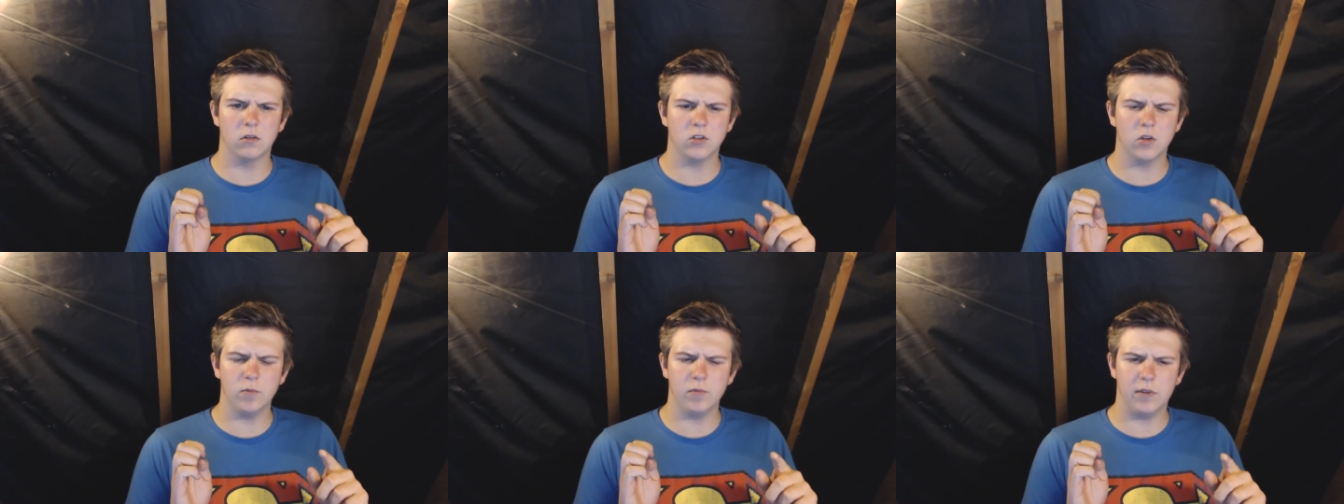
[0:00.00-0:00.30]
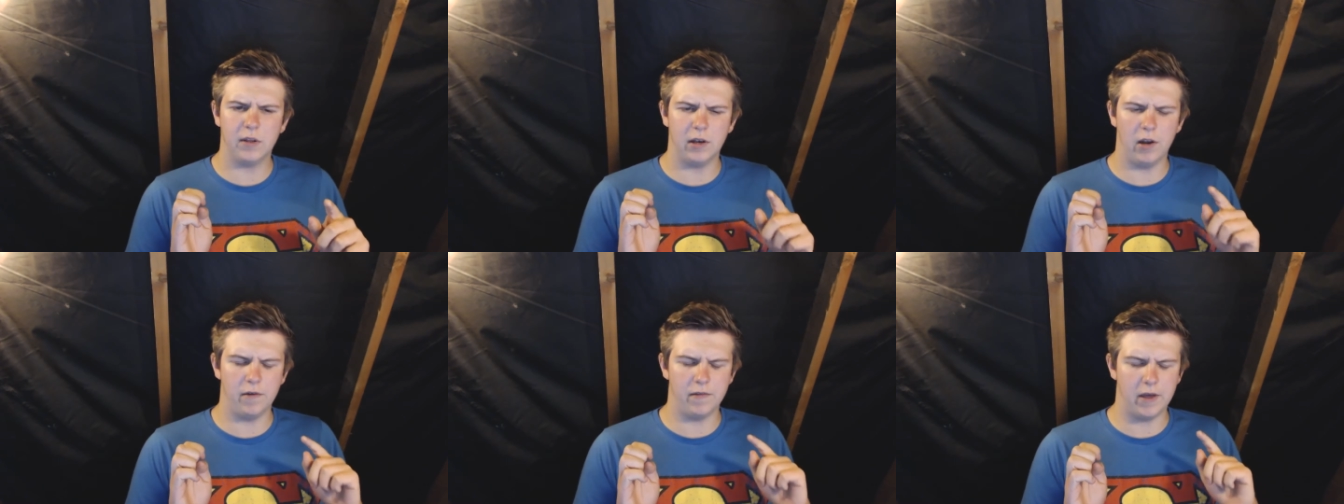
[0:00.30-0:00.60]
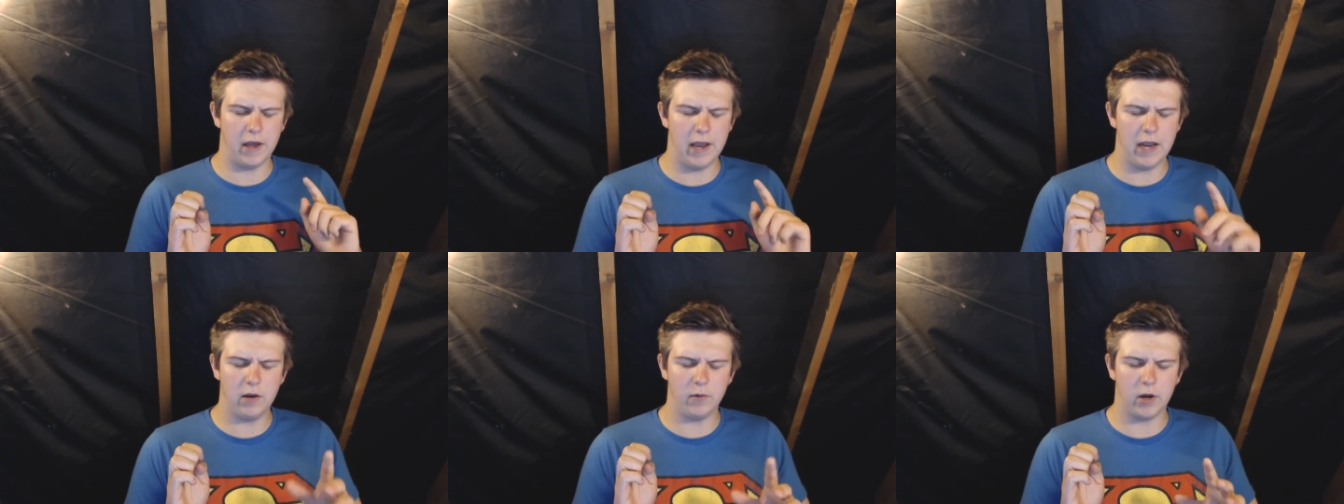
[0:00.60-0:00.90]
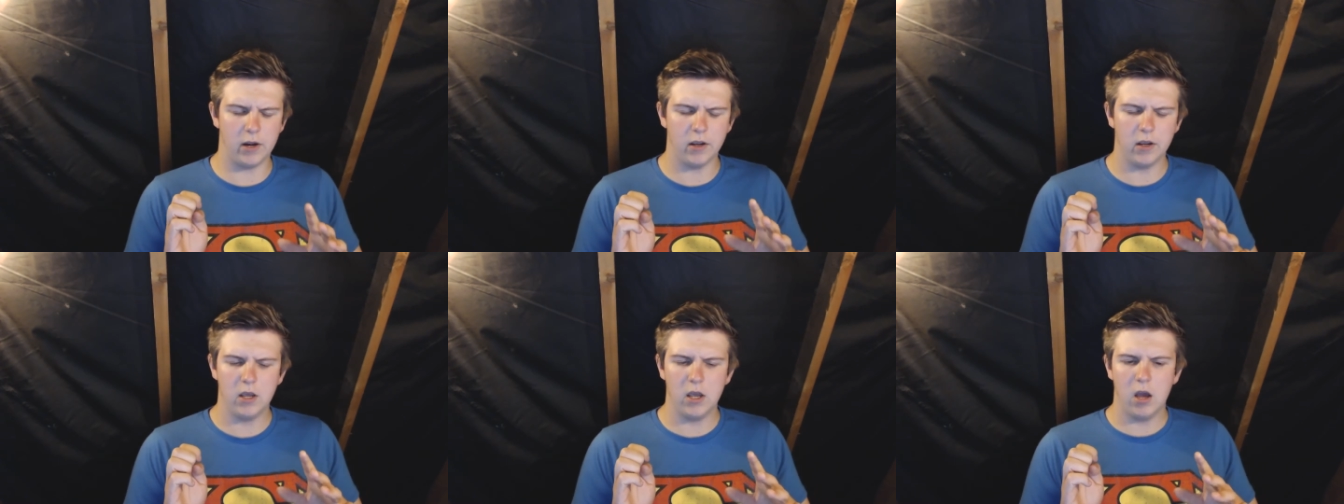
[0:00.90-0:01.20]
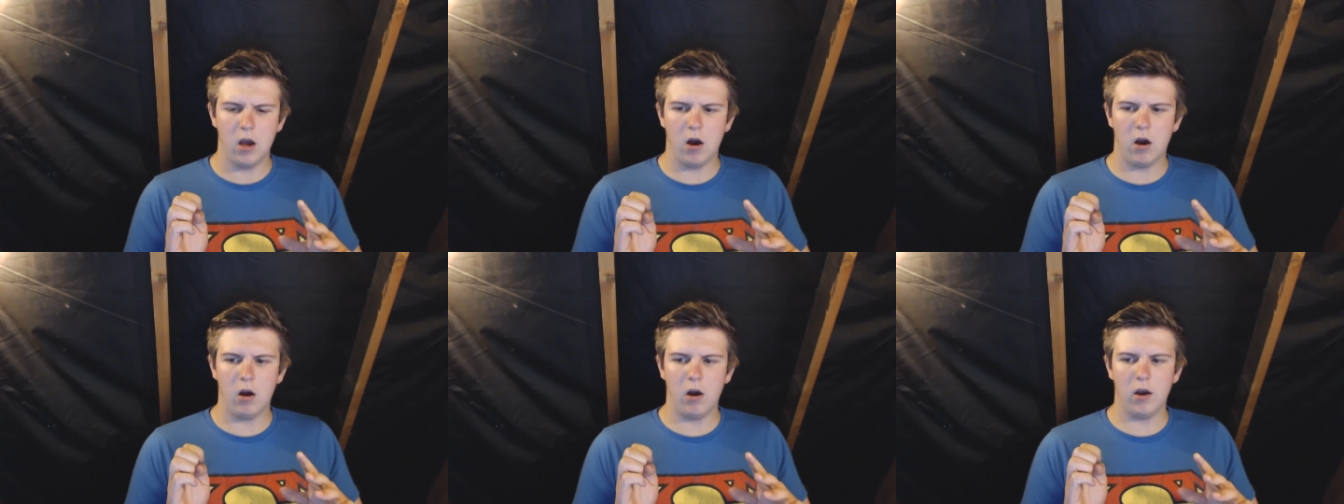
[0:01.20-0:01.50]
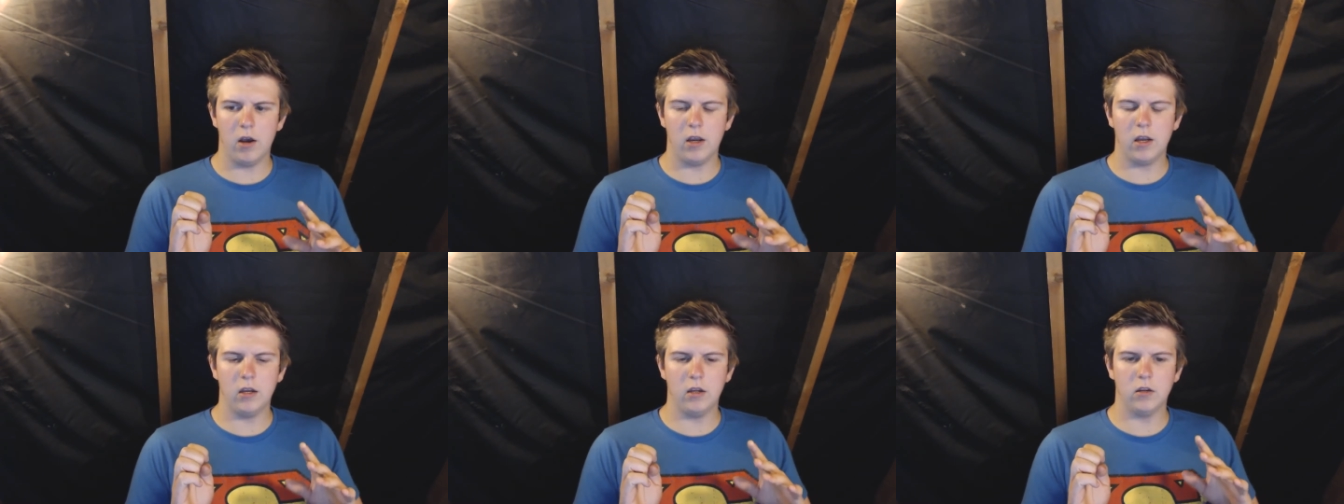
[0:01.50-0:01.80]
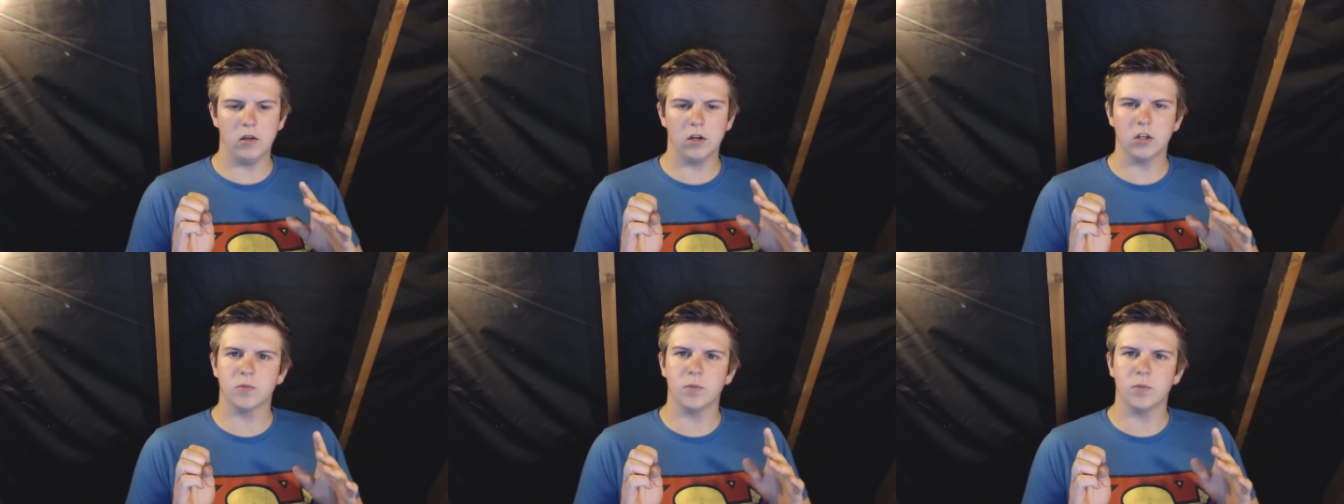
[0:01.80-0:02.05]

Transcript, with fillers: Something like that. Anyway, I